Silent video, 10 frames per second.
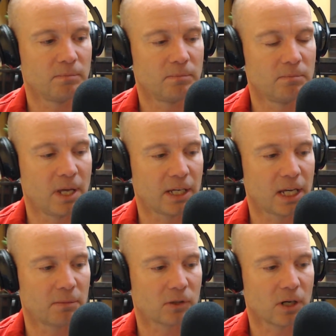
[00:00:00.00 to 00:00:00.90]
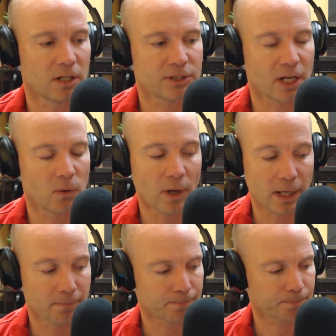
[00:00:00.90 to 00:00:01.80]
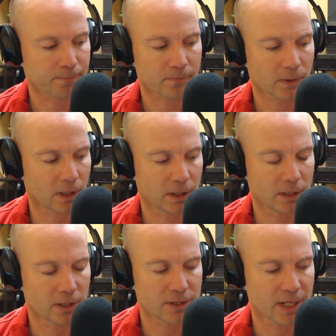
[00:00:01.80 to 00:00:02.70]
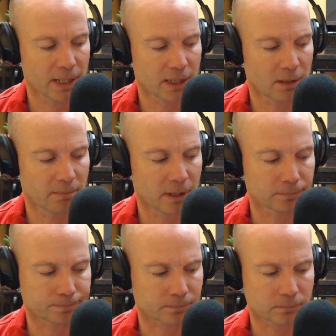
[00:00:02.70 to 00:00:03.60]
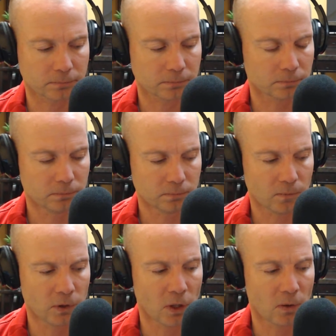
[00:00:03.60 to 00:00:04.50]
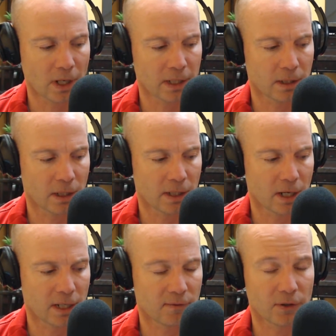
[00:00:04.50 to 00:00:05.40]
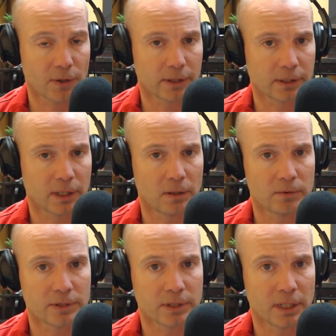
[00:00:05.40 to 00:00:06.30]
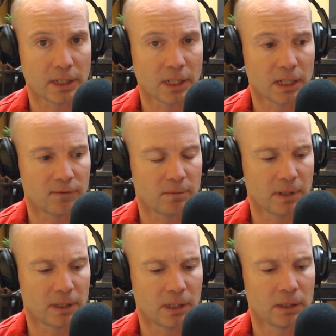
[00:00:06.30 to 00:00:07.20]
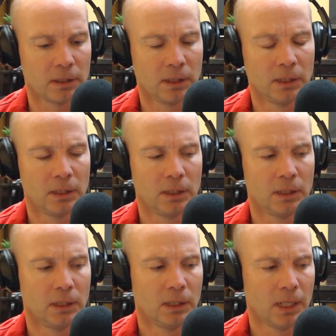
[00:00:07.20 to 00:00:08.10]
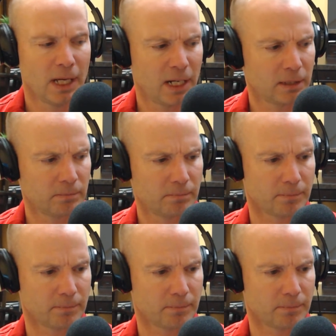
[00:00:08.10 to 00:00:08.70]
may have came across that way. I can understand that, but no, I never thought that I was any kind of a big deal. And then